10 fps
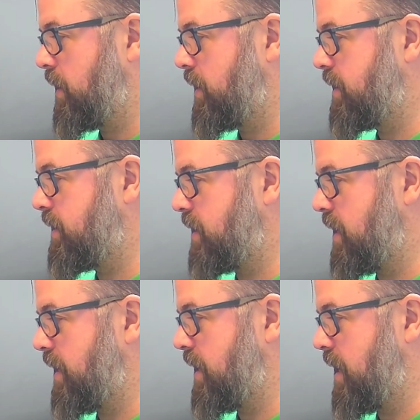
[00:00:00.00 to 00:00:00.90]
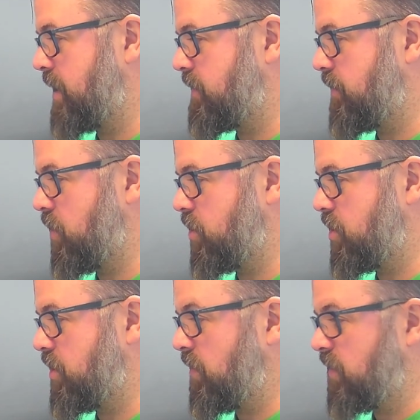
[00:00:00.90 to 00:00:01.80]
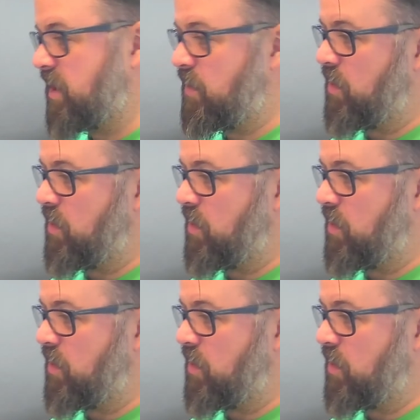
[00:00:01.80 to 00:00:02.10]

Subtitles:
this slightly enhanced version. Obviously we're not